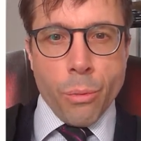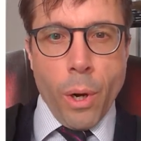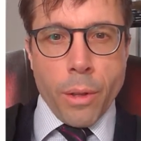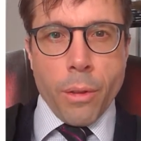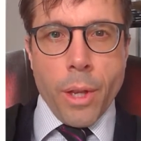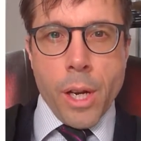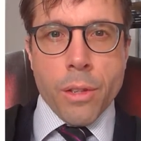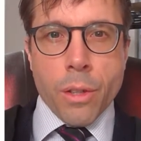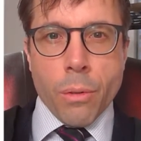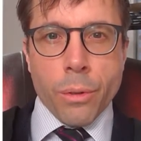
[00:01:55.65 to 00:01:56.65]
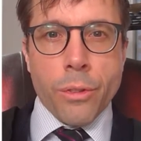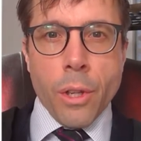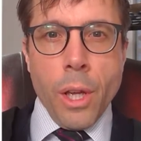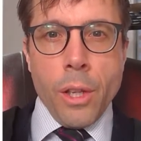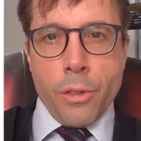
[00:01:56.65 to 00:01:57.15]
rather than integrals,
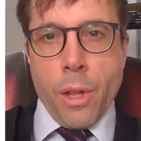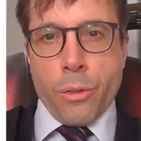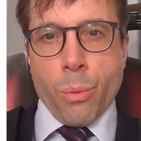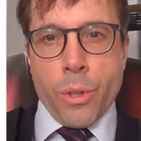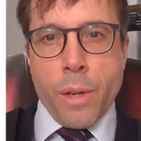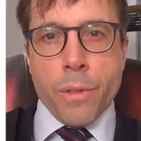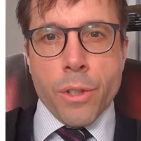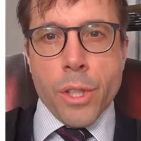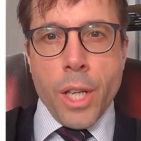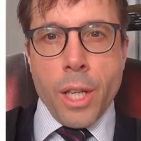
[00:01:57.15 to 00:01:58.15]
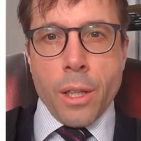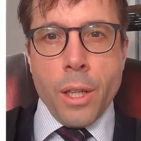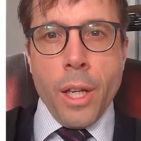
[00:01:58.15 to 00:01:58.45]
so that's what I've written here.